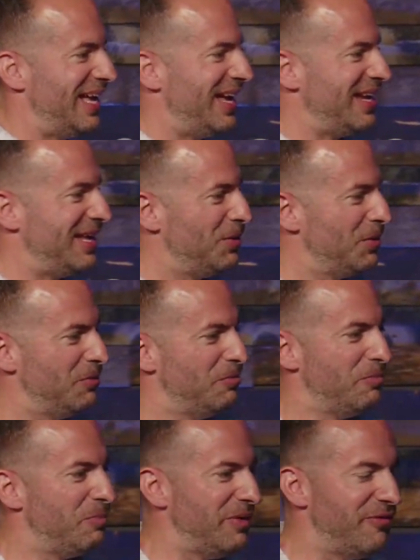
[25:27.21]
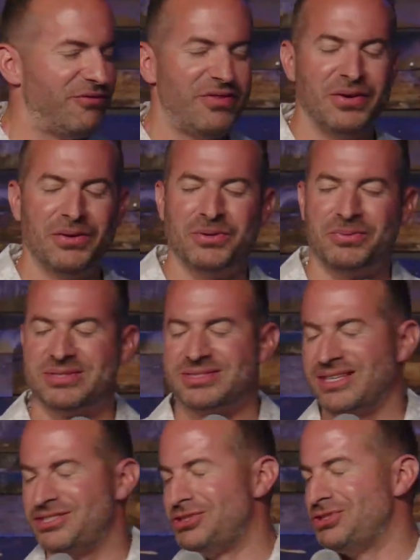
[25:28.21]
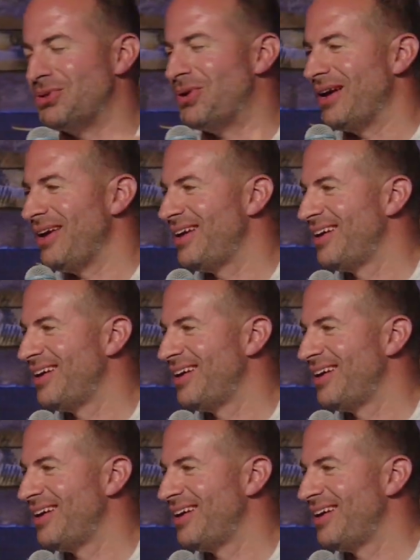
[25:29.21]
and he would be filled with such joy